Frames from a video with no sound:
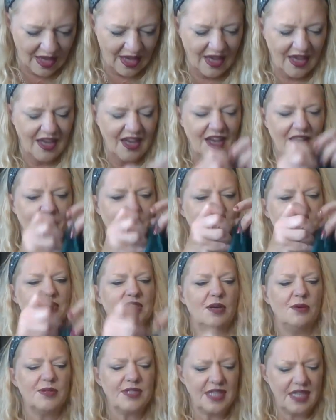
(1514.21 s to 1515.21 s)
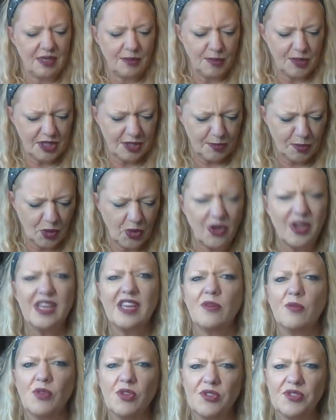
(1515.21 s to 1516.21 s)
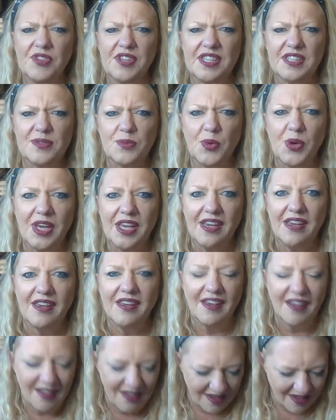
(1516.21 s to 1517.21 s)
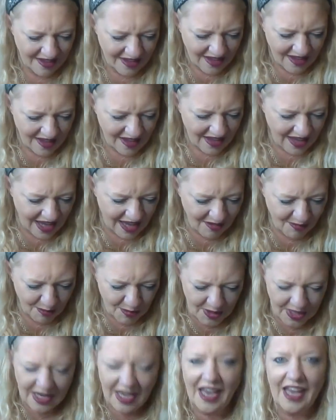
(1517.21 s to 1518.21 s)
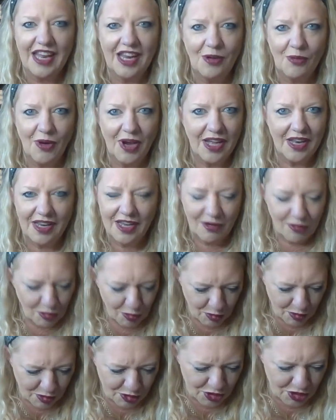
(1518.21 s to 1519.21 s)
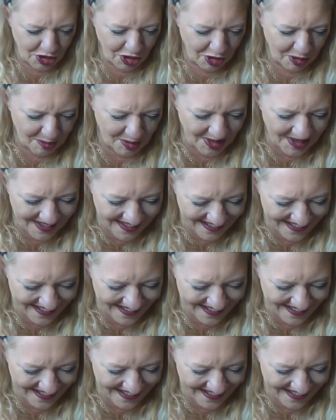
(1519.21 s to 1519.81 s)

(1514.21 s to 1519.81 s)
So has anybody bought any wool this week? I haven't been anywhere near a wool shop.